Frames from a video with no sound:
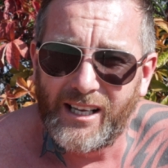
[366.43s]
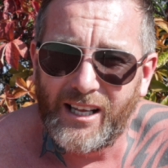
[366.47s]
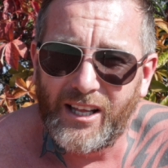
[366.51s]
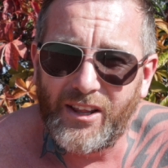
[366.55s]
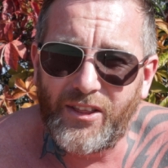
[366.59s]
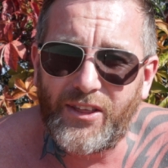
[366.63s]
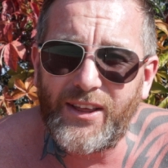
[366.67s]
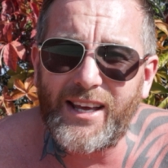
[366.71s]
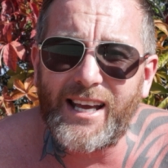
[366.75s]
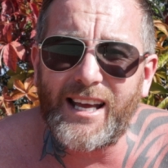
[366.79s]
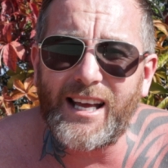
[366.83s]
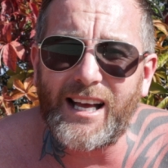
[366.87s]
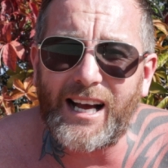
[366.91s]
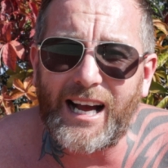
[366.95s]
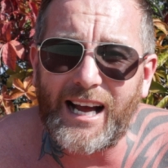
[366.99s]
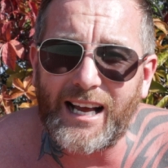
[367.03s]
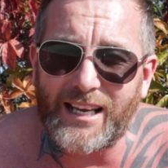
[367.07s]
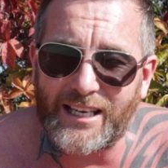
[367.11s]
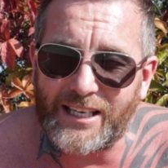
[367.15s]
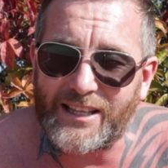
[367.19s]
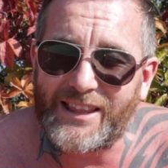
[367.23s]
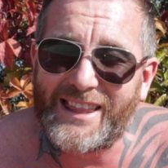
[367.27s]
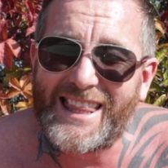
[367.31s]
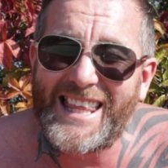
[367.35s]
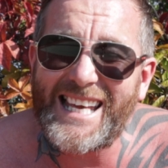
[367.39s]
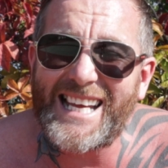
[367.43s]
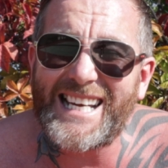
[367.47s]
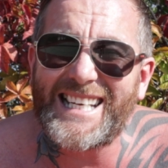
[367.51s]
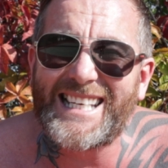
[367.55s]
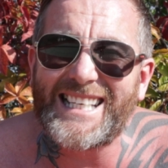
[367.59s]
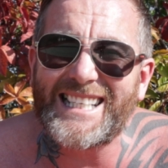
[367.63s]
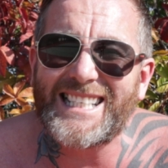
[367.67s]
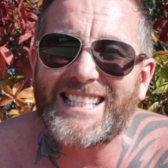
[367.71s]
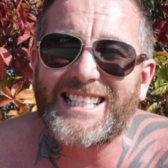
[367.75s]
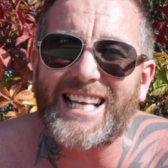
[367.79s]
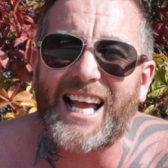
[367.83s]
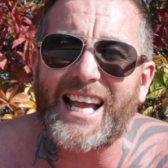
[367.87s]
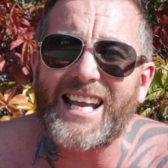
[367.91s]
They
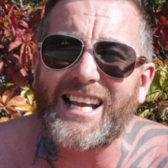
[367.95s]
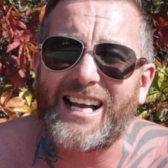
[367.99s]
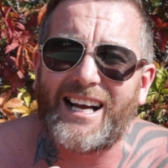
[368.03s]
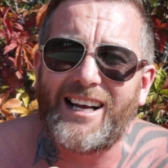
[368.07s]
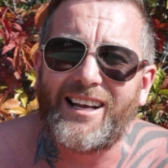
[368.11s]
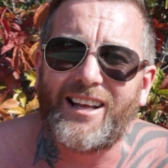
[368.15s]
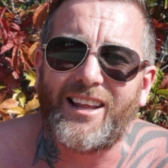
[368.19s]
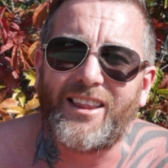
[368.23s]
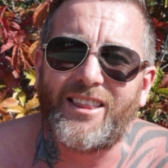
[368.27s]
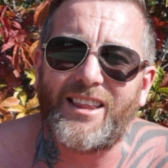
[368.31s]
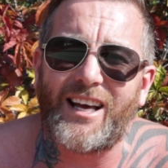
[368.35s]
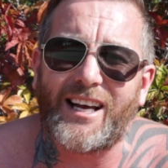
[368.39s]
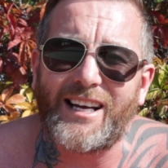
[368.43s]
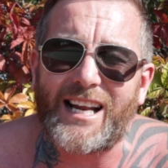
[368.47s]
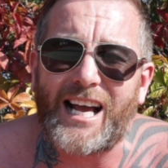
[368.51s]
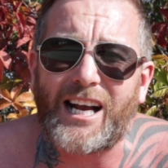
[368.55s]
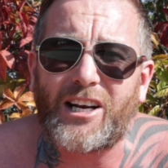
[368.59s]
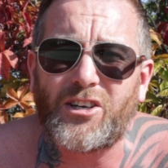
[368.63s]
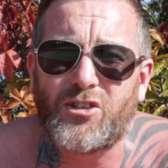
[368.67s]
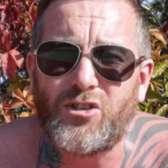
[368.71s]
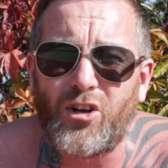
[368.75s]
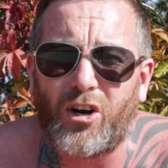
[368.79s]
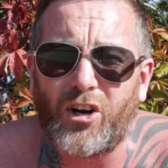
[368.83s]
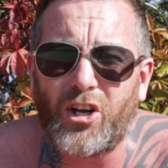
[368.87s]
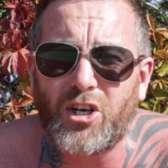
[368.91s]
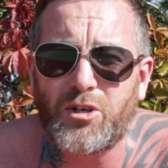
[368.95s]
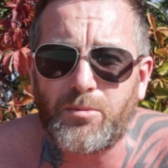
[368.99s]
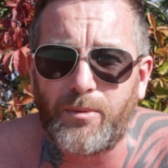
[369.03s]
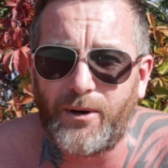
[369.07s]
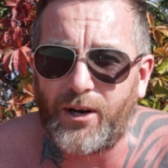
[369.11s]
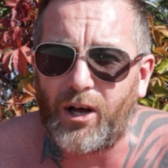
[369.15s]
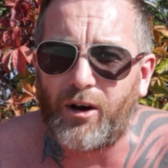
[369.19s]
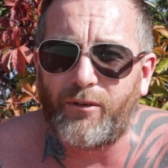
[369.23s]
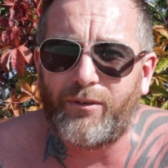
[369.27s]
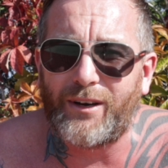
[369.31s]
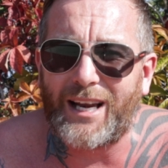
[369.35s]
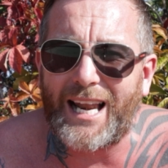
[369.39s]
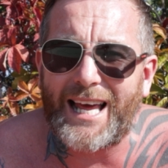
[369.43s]
desire that acknowledgement
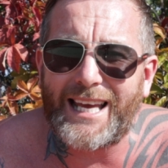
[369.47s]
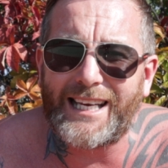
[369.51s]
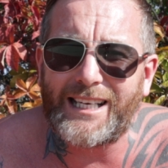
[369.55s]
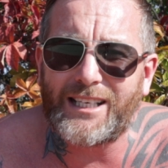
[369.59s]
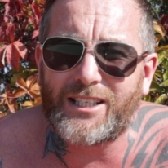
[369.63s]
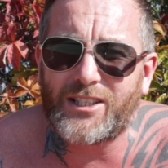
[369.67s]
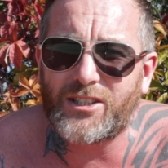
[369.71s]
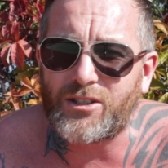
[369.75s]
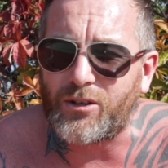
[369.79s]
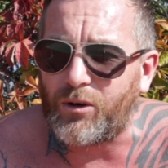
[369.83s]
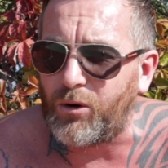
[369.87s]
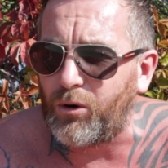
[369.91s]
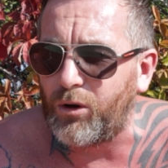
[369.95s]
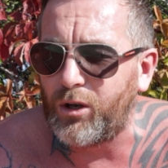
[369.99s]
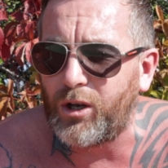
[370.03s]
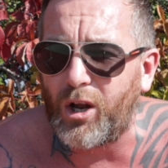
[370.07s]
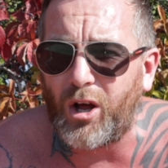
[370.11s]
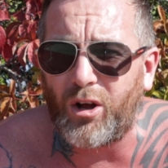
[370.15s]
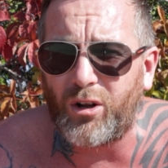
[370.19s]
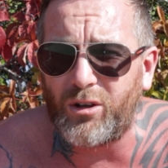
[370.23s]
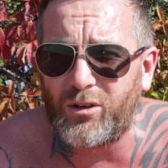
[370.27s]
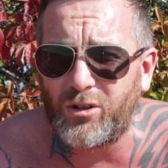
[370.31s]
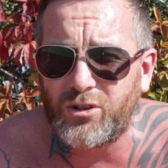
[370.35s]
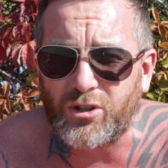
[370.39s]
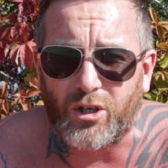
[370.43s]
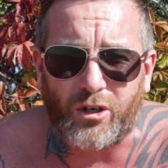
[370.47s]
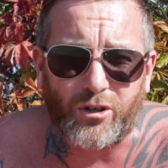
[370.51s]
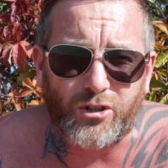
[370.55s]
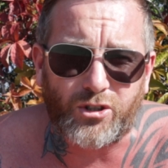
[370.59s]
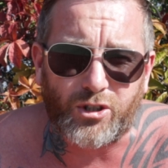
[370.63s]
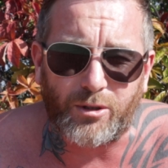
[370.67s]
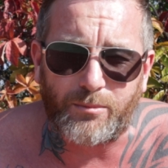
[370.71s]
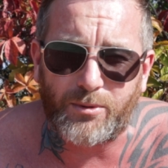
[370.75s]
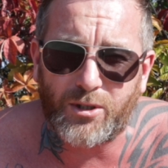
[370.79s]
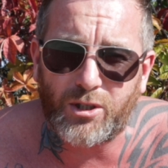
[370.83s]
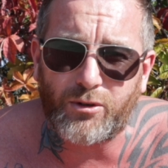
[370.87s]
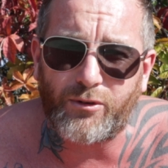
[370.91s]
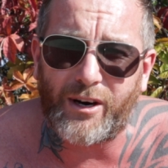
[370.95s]
of likes or lols or
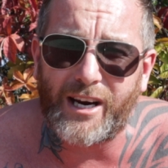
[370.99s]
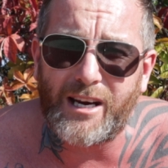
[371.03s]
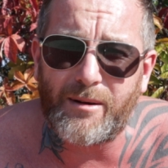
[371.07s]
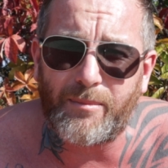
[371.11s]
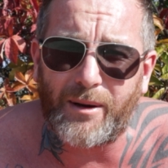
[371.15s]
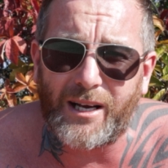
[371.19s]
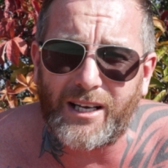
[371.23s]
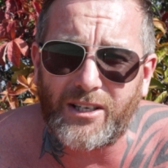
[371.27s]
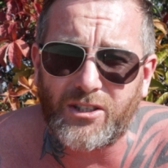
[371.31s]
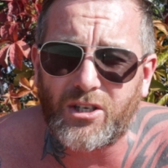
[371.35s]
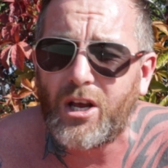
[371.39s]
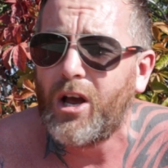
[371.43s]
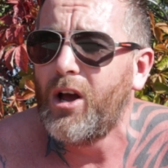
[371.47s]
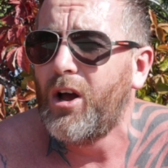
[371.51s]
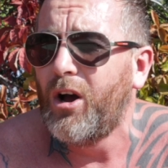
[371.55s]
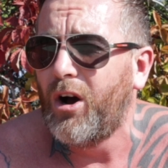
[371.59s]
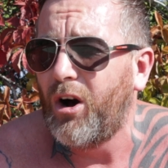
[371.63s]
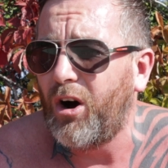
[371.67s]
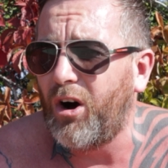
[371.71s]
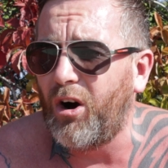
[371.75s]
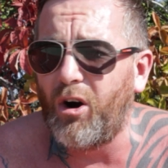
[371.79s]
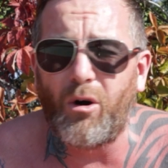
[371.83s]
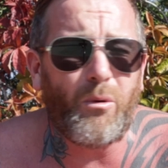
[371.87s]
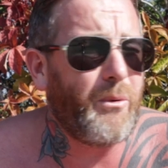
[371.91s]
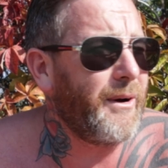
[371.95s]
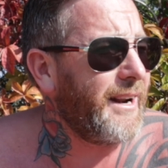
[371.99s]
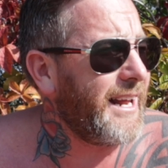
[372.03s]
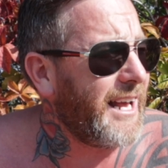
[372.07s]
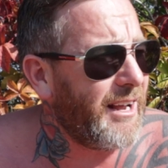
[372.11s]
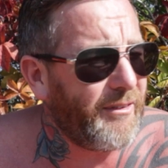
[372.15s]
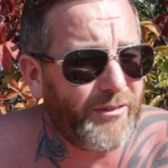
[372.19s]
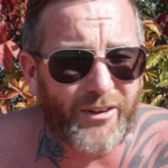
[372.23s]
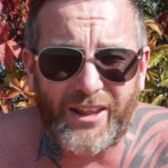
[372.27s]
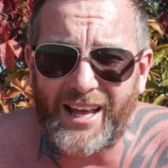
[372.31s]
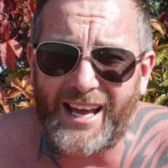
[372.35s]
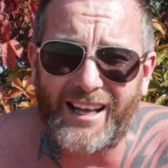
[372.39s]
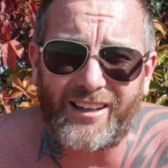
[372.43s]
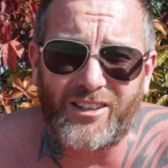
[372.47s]
subscribers or
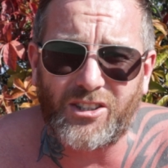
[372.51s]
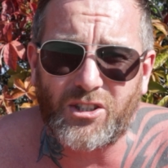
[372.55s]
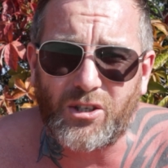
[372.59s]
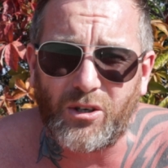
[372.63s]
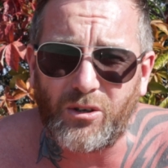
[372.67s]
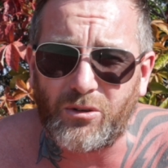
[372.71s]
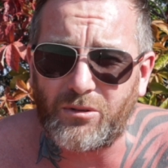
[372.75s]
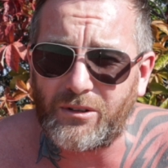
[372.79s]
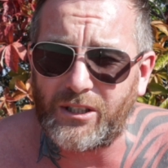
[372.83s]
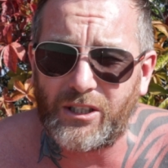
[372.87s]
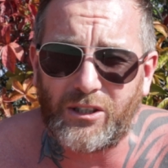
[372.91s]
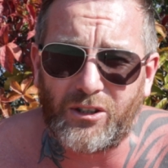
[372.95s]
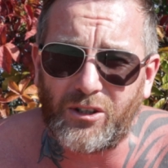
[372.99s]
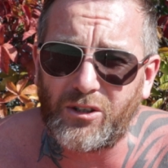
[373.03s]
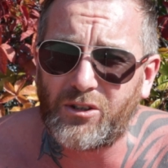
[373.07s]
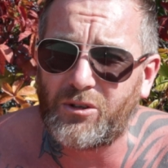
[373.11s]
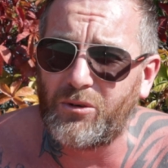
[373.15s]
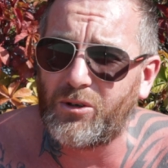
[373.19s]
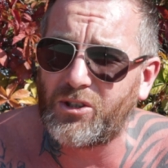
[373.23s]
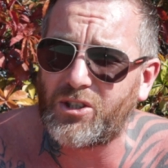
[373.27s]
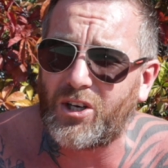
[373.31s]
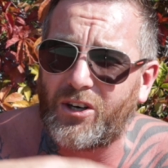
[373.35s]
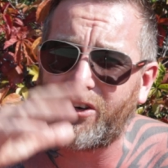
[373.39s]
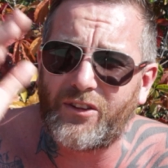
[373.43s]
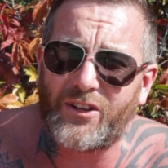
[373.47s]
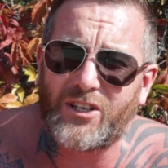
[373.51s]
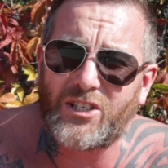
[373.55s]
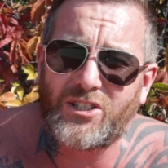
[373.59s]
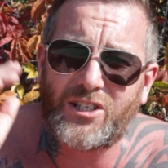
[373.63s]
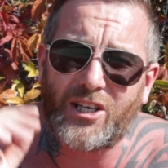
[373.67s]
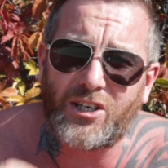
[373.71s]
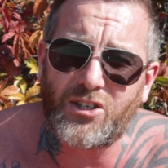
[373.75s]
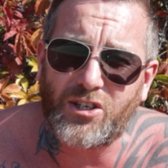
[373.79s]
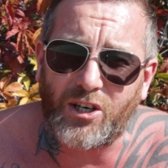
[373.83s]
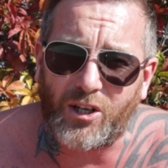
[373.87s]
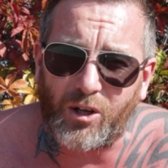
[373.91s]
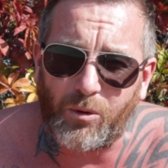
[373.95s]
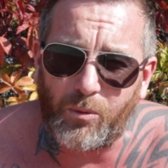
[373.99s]
whatever else, you know, goes on in this
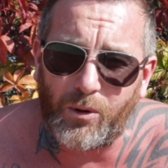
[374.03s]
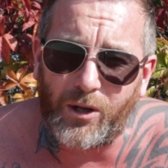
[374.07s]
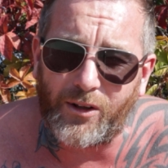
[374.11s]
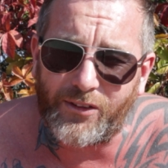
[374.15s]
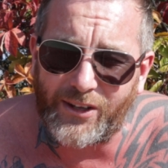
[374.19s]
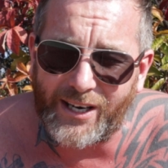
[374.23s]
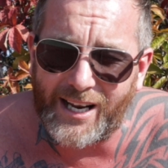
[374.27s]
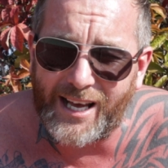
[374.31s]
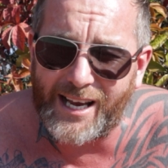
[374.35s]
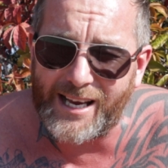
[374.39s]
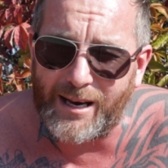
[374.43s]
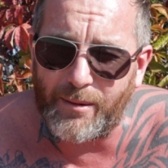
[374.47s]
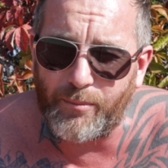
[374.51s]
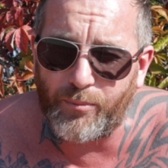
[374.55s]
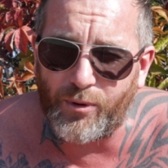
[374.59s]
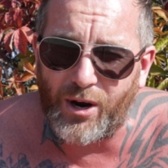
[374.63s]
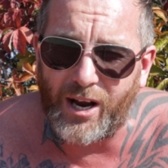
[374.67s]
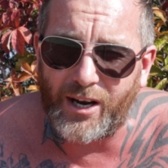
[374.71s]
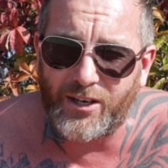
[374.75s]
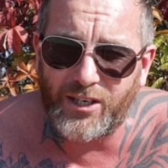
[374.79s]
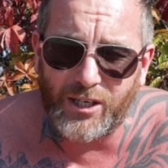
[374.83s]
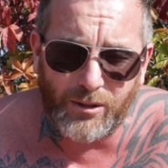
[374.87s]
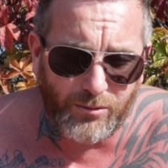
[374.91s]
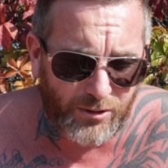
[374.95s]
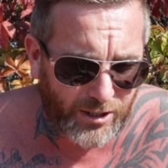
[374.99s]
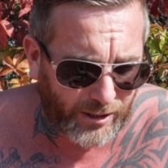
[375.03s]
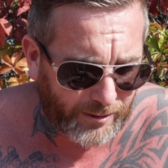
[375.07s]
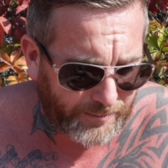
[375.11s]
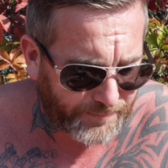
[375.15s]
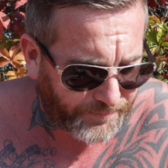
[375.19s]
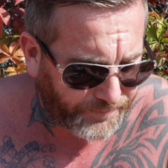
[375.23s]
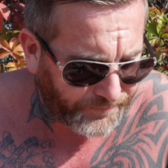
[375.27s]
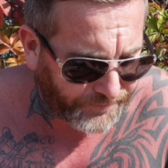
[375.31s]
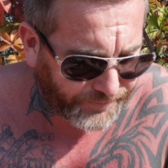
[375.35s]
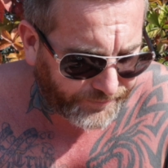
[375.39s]
digital world that I am brand new to.